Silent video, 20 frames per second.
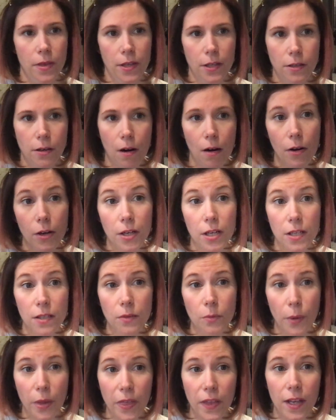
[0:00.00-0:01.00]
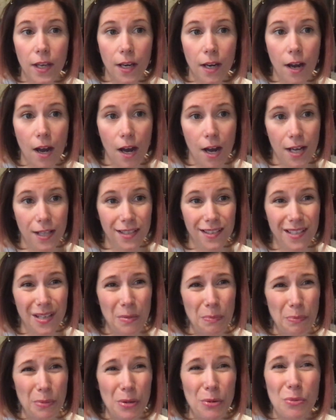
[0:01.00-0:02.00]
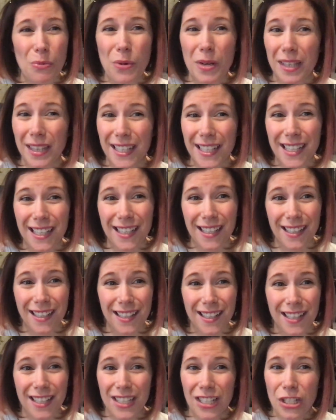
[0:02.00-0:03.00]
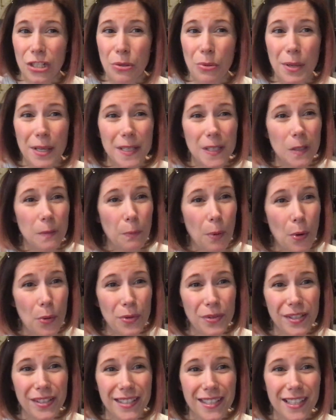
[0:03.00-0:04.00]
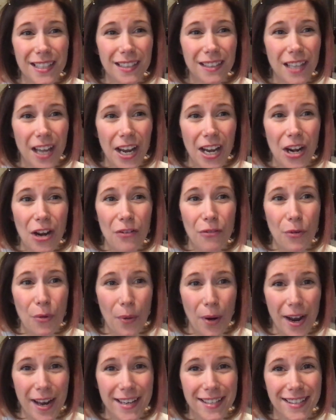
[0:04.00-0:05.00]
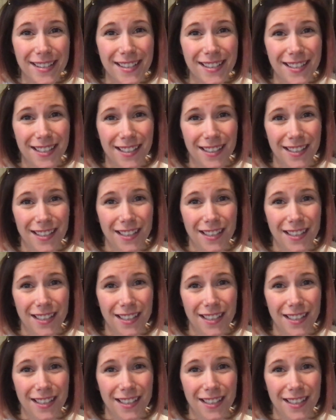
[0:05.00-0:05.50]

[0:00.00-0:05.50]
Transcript: the darkness within us and be willing to expose it to the light of Christ.